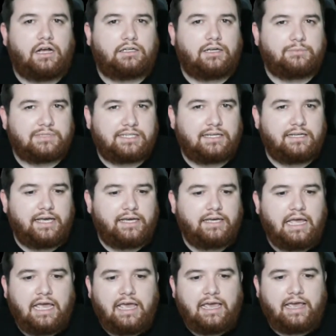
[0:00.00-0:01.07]
come Sunday,
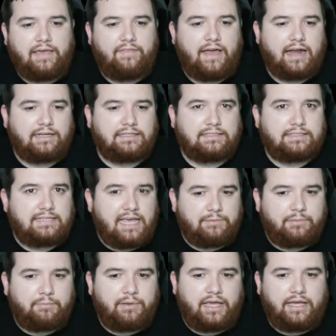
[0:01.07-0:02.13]
and that is
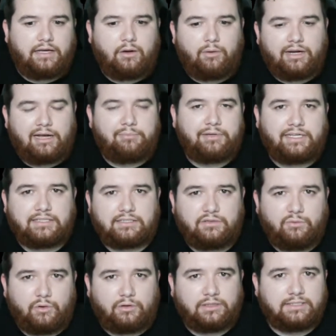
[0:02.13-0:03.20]
Tampa Bay going up against
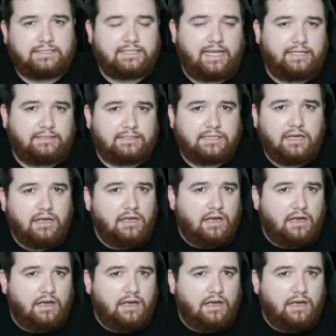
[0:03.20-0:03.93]
New Orleans Saints.